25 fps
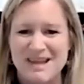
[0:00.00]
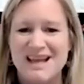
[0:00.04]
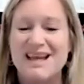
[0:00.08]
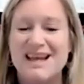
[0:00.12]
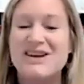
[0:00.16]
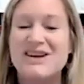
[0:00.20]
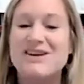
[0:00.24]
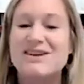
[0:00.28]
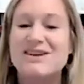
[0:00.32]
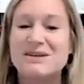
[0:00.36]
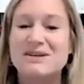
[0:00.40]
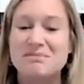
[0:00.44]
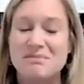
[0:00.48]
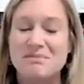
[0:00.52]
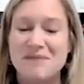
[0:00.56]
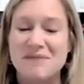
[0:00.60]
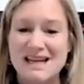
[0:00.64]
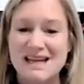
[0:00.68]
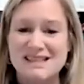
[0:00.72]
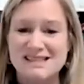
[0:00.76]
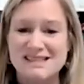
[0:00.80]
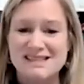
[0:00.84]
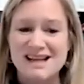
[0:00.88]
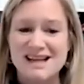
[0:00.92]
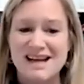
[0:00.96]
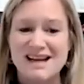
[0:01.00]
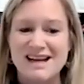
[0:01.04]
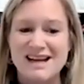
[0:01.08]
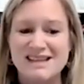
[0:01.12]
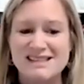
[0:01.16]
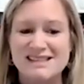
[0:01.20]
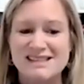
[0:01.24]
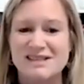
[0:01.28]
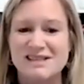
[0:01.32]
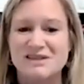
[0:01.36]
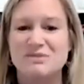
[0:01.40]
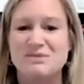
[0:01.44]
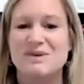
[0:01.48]
Here at the main
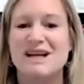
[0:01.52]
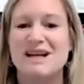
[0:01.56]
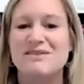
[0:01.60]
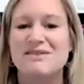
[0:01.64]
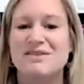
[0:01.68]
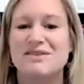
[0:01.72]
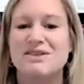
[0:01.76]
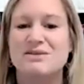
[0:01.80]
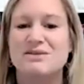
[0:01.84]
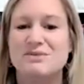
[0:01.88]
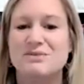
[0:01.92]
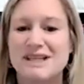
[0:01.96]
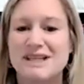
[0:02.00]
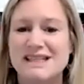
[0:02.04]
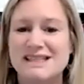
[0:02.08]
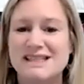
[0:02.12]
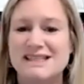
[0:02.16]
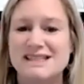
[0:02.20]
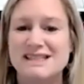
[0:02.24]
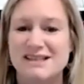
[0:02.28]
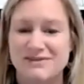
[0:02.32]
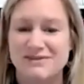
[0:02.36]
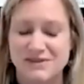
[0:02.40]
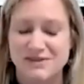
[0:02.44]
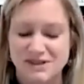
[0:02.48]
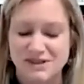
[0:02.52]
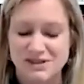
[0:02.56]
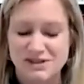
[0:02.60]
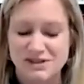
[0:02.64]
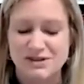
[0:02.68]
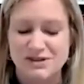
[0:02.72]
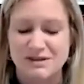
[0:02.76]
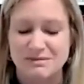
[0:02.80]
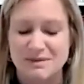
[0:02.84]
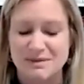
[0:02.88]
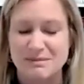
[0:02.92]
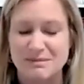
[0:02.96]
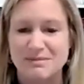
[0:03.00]
site, we have 3 different
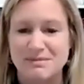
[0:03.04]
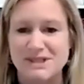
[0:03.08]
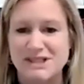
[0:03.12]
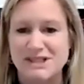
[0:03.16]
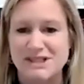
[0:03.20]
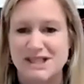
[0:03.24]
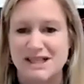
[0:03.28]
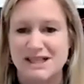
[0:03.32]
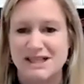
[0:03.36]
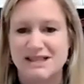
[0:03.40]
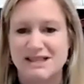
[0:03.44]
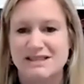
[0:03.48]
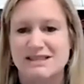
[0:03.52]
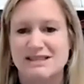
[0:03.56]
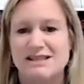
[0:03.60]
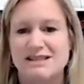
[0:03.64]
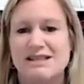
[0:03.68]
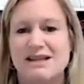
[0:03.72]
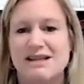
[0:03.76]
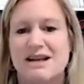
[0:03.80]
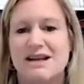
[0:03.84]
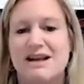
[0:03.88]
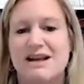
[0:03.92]
treatment machines.